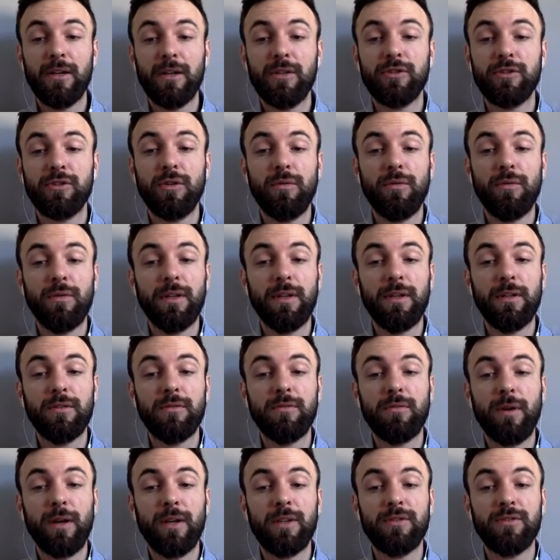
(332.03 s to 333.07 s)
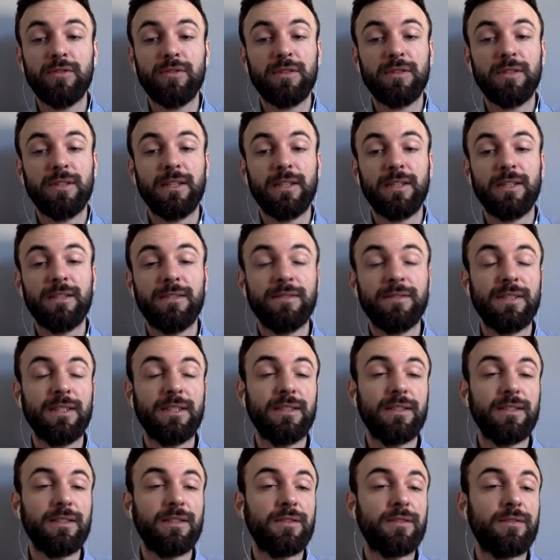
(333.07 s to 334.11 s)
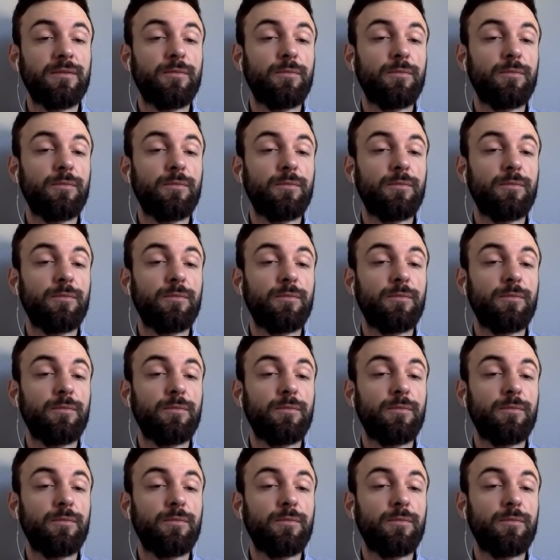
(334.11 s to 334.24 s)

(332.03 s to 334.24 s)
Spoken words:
So in questions and negative sentences,